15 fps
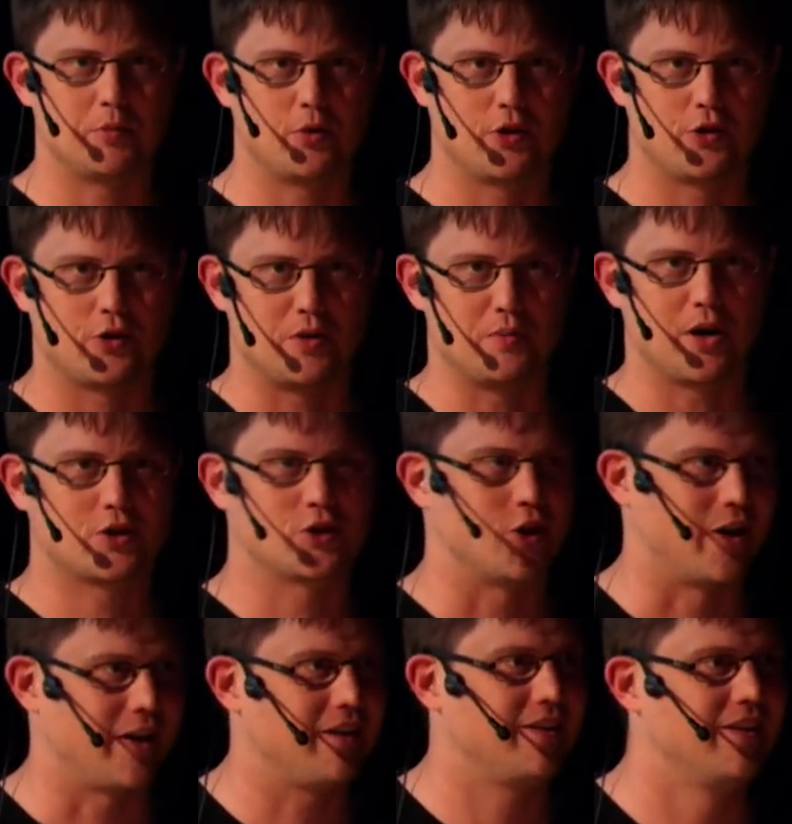I put 30 bucks
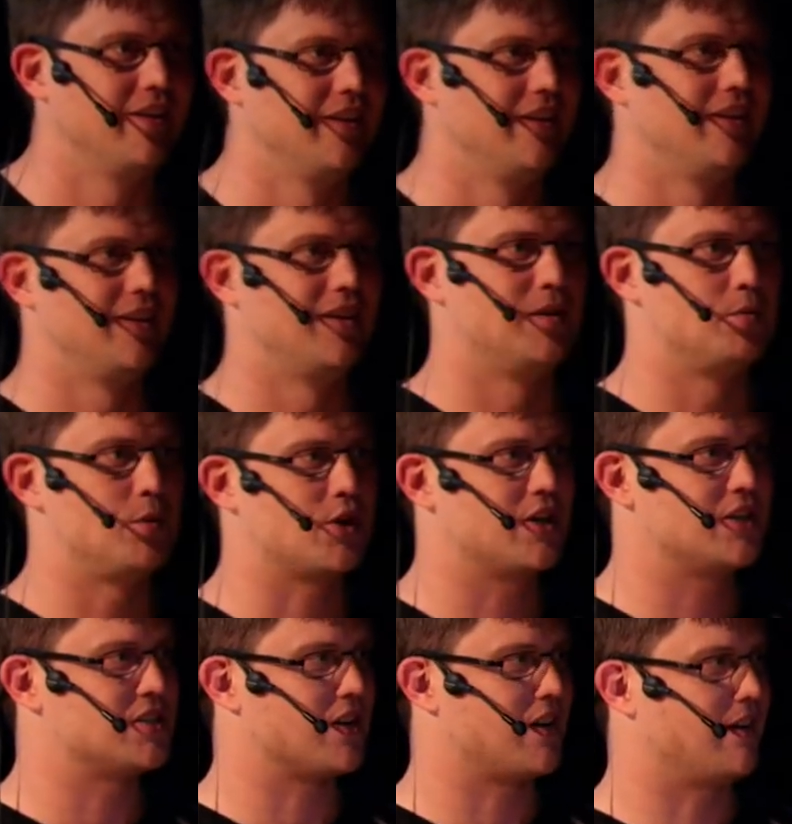on it
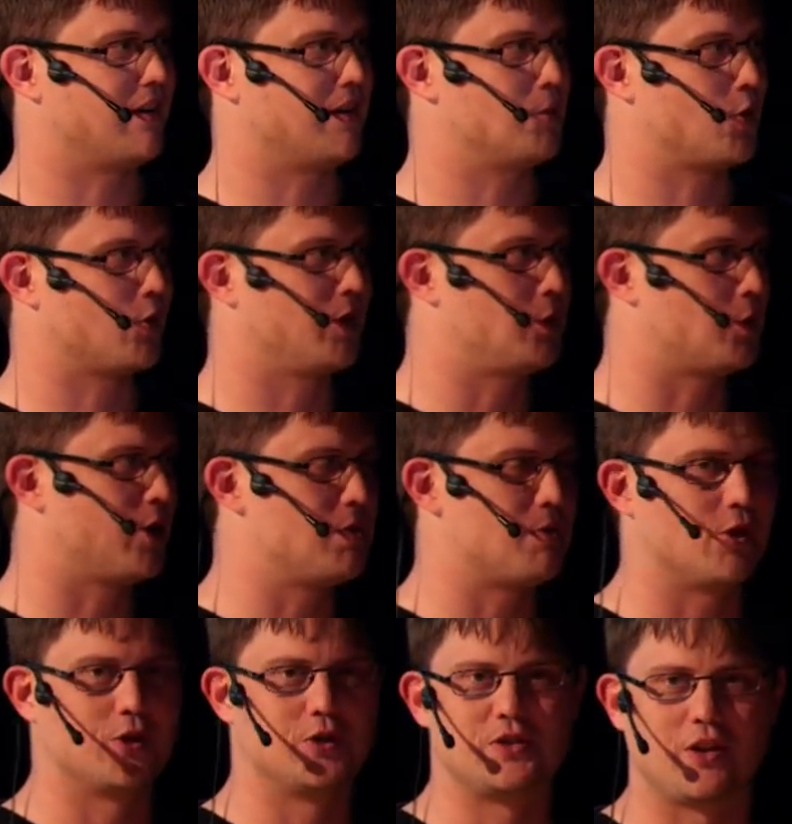because I'm not really worried
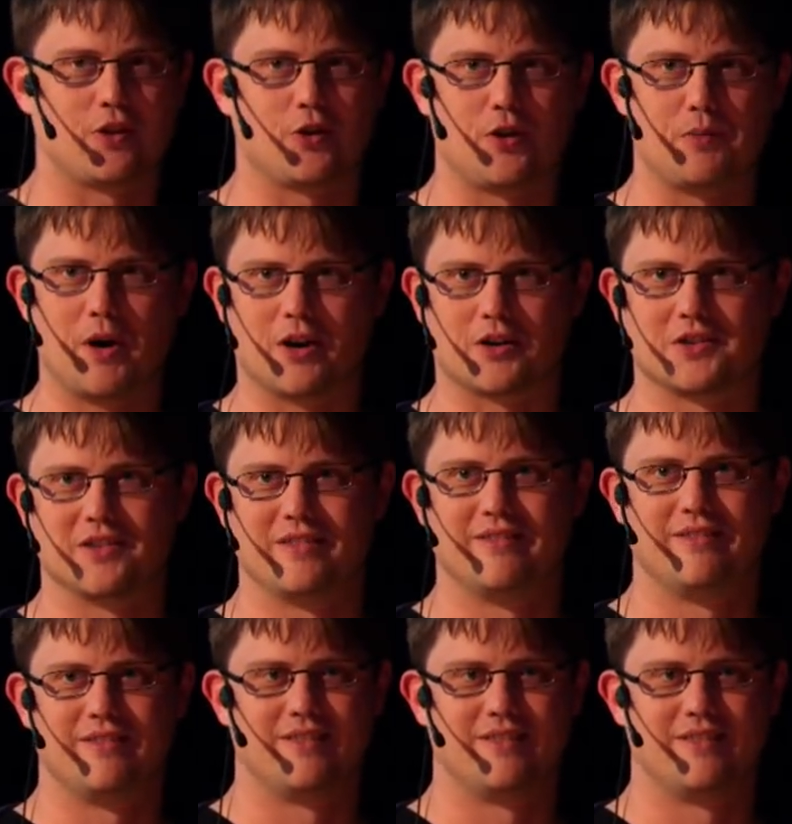about losing 30 bucks.